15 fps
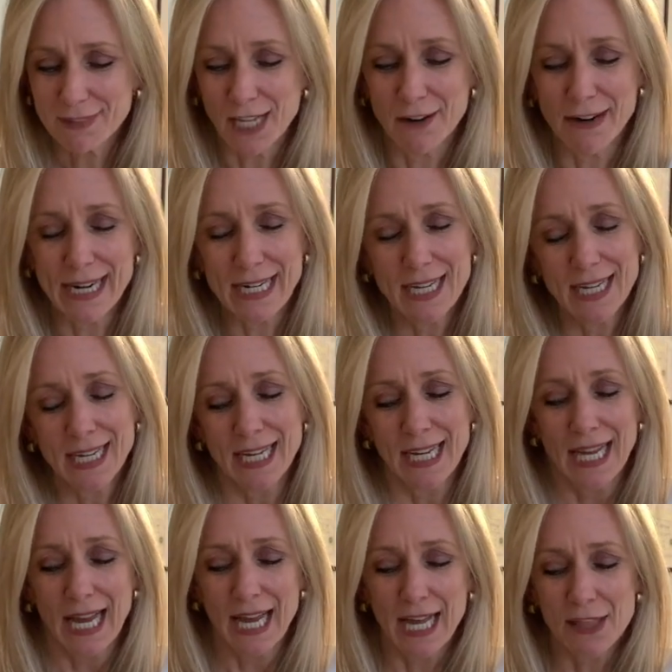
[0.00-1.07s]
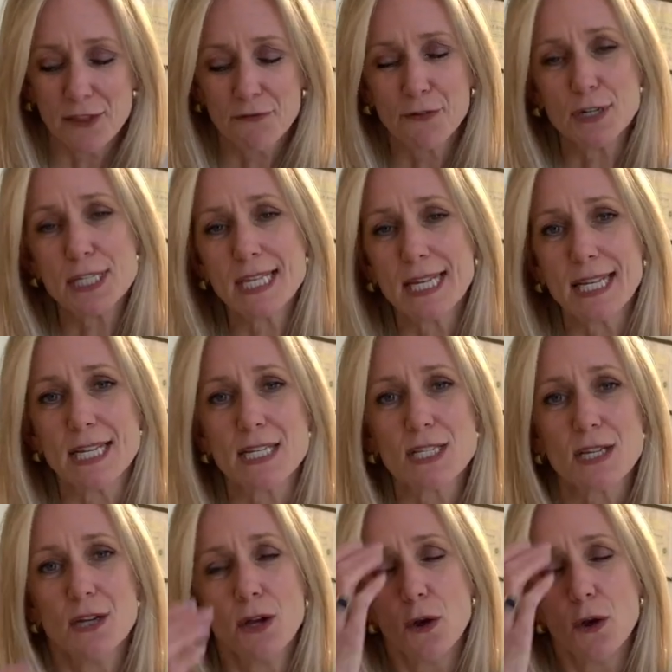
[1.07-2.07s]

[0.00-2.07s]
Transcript: All right. The first thing is